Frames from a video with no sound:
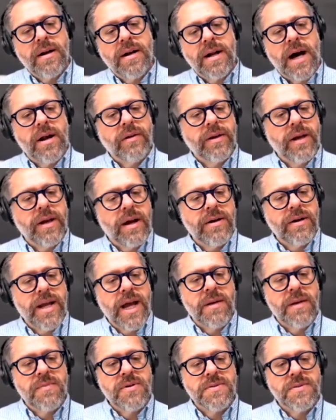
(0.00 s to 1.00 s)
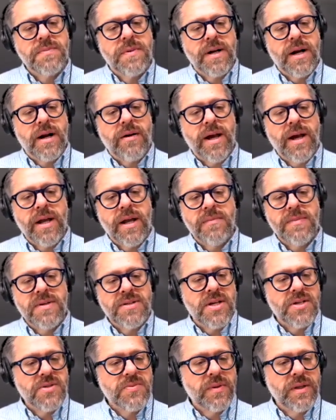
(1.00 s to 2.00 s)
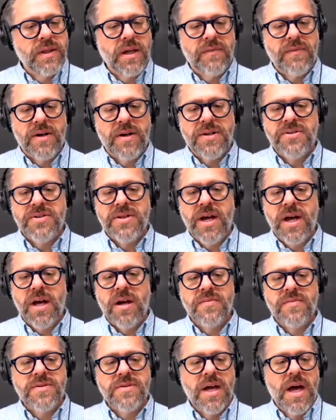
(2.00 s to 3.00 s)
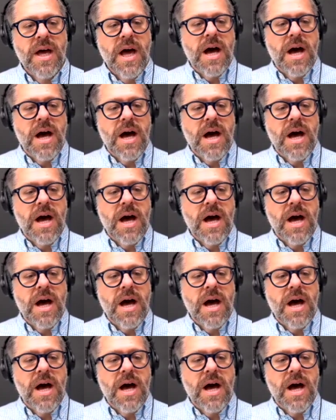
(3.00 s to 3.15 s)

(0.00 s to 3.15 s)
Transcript: not only our neighbors but our enemies as we love ourselves.